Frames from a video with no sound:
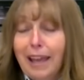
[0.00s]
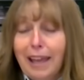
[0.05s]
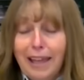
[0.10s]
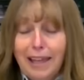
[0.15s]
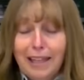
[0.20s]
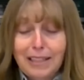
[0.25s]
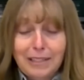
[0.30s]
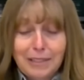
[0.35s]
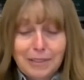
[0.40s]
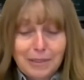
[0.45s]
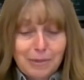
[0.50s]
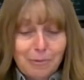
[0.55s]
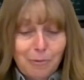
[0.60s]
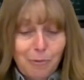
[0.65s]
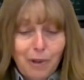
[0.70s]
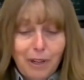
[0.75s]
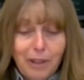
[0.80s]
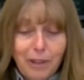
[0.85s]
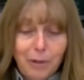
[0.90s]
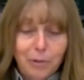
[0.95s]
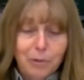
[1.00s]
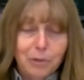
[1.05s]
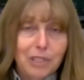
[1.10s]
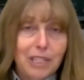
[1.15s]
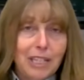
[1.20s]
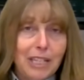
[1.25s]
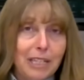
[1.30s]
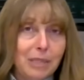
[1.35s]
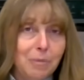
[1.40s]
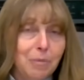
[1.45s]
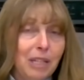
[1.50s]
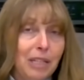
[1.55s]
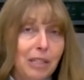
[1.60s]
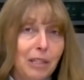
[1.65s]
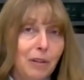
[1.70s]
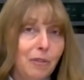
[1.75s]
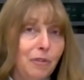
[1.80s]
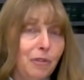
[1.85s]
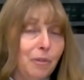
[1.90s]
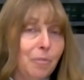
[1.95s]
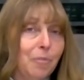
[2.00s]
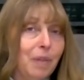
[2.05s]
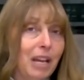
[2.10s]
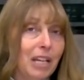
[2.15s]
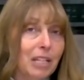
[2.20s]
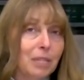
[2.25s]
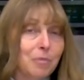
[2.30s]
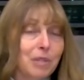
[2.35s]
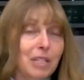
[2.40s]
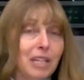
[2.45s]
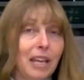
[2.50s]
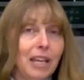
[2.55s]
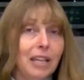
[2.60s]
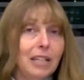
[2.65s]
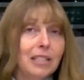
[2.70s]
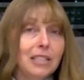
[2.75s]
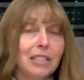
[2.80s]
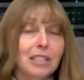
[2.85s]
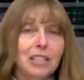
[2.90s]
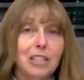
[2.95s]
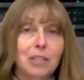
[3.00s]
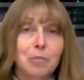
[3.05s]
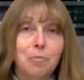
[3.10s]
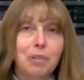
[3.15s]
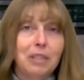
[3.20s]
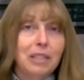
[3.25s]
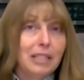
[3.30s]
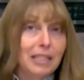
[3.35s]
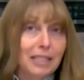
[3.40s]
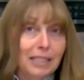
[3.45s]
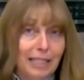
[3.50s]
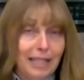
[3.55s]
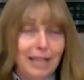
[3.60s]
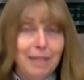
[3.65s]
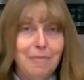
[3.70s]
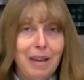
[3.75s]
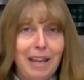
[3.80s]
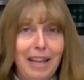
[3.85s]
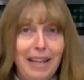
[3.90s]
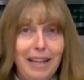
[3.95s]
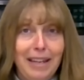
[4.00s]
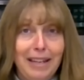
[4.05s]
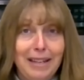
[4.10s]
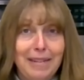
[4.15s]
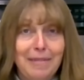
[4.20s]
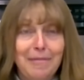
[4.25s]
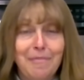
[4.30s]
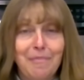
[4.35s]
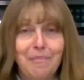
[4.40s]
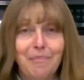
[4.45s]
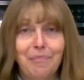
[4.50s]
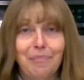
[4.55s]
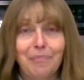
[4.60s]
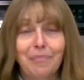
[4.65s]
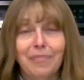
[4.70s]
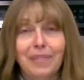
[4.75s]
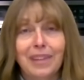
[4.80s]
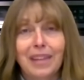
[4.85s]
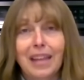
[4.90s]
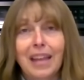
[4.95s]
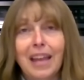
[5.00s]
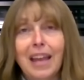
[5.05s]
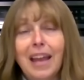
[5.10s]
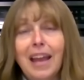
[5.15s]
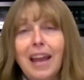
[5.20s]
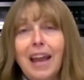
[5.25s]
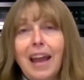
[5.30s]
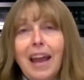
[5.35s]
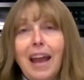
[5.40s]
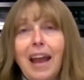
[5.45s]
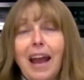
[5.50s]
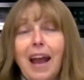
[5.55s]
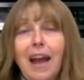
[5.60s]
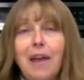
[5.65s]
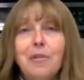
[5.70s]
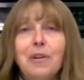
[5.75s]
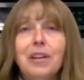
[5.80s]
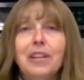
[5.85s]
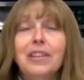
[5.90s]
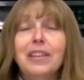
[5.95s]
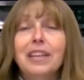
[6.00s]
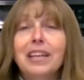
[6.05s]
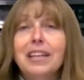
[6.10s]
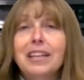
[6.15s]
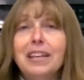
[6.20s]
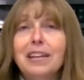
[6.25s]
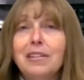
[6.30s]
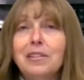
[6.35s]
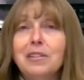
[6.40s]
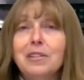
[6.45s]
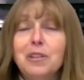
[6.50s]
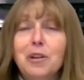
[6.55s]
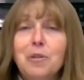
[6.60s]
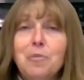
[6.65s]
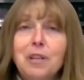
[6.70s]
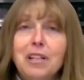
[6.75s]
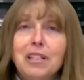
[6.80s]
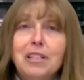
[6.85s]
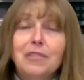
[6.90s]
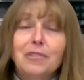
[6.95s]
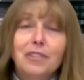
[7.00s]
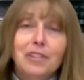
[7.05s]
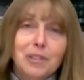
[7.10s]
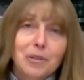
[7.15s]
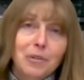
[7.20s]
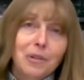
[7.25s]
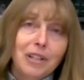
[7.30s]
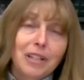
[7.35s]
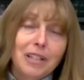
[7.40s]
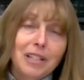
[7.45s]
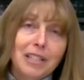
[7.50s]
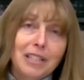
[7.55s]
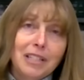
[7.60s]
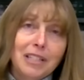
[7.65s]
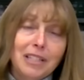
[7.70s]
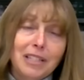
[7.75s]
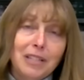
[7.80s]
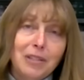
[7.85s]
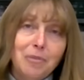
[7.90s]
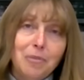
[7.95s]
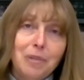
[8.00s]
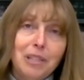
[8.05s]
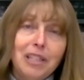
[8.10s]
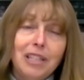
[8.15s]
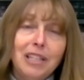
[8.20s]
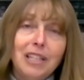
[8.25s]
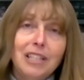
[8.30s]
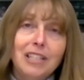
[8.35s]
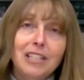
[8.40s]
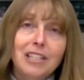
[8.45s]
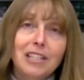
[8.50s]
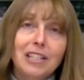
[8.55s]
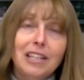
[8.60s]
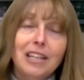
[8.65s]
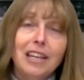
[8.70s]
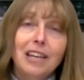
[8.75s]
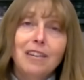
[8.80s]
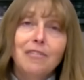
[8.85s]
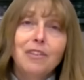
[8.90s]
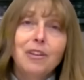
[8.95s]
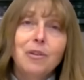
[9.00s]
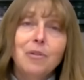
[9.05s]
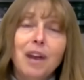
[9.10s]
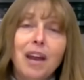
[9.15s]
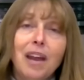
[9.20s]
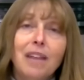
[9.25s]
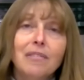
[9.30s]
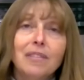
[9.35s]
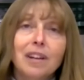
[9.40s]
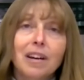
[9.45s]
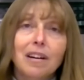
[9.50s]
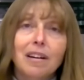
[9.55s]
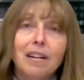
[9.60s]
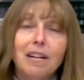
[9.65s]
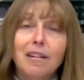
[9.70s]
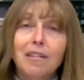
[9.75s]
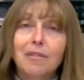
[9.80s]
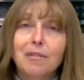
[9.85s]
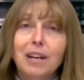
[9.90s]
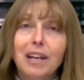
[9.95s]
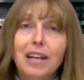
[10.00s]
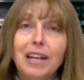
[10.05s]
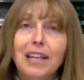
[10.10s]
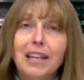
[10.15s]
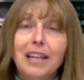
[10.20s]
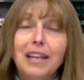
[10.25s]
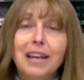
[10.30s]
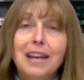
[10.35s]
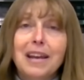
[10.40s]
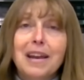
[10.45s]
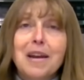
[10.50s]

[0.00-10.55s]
It's one of those things, meatloaf and mashed potatoes, that just please any man. I want to thank y'all so much for joining us in the Hillbilly Kitchen. If you have not already,